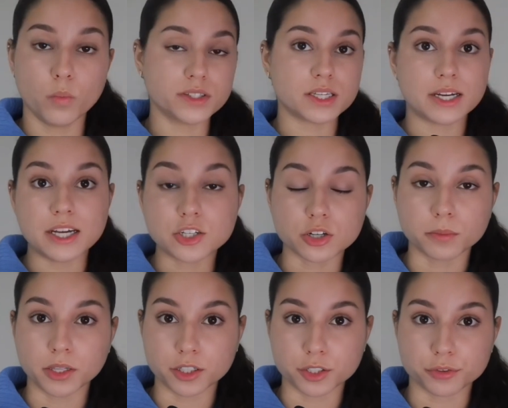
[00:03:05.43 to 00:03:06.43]
an
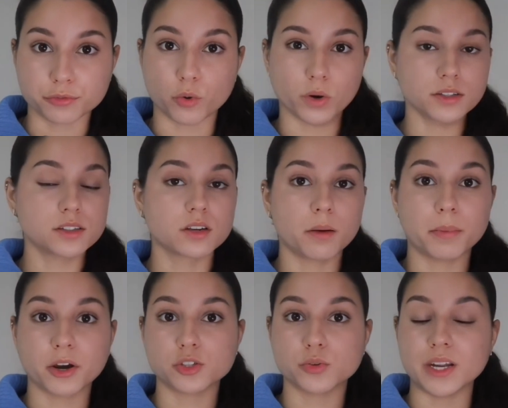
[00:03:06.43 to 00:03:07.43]
intermolecular force
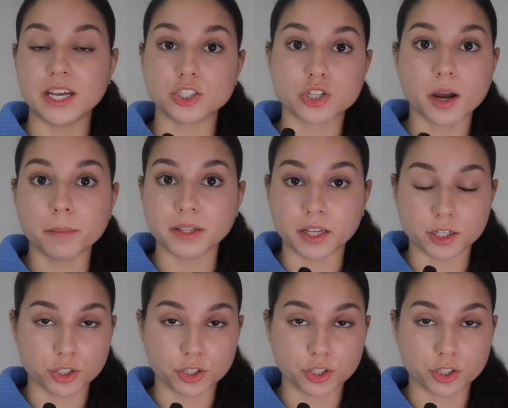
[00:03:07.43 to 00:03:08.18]
compared to an intramolecular